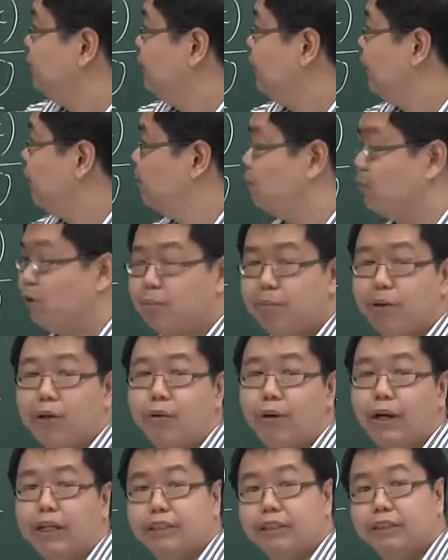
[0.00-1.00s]
a proper
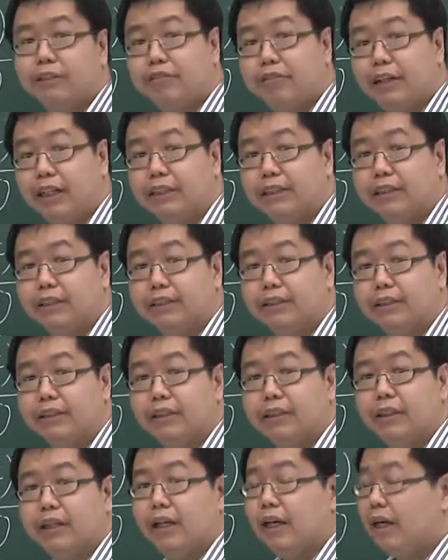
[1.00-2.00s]
rational function.
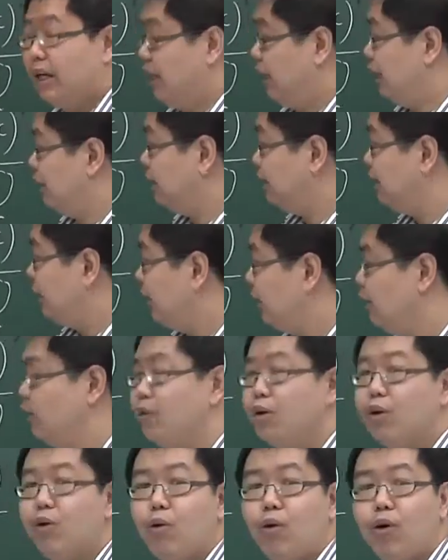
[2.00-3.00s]
And then
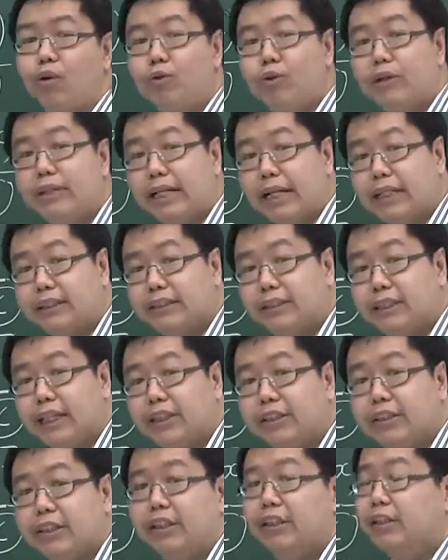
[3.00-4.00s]
we go on to the next
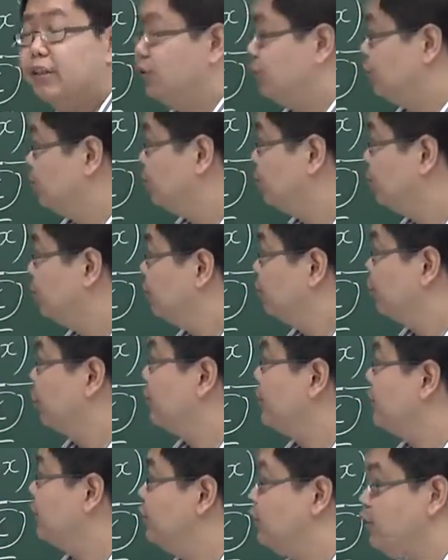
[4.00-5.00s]
stage to
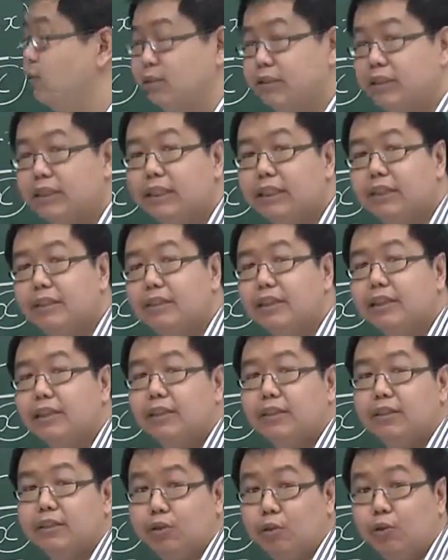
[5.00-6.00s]
reduce this
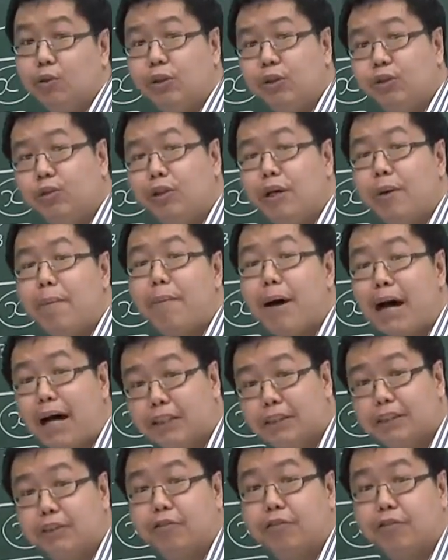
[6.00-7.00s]
to into the
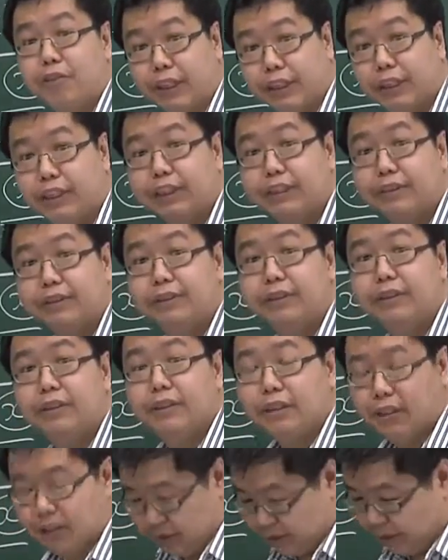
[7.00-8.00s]
partial fraction.
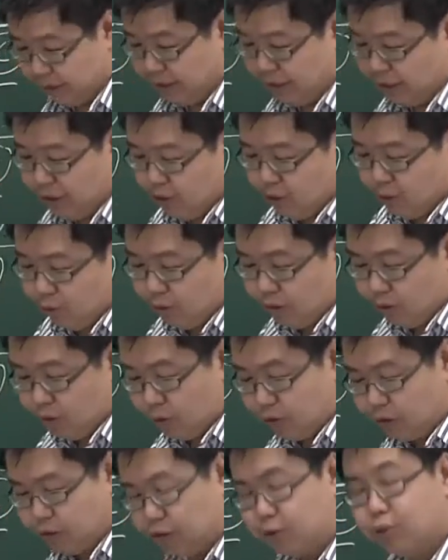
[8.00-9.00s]
Okay, we'll
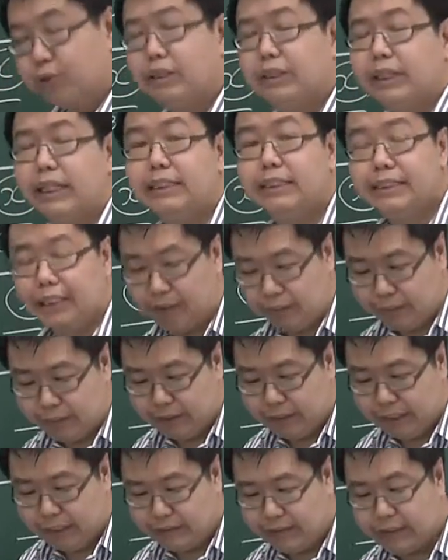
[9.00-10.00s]
go through the example
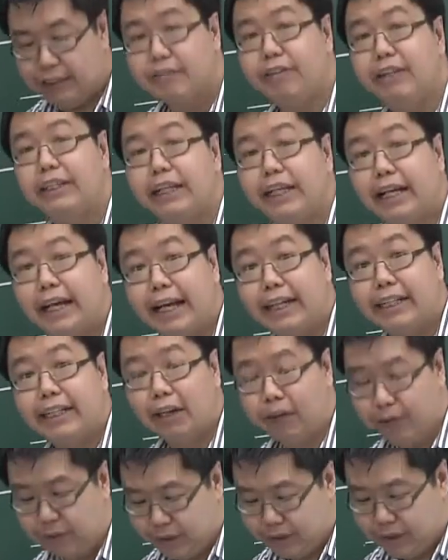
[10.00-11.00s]
that is given in a
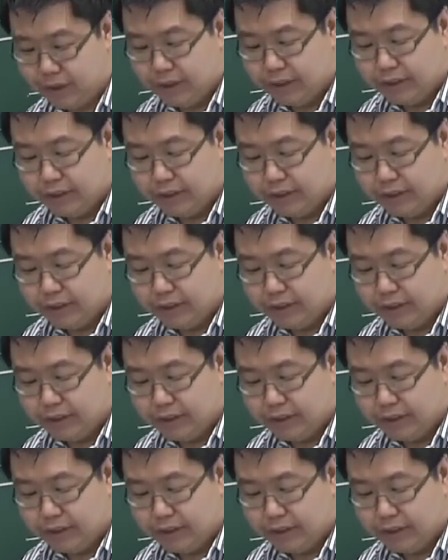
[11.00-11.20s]
handout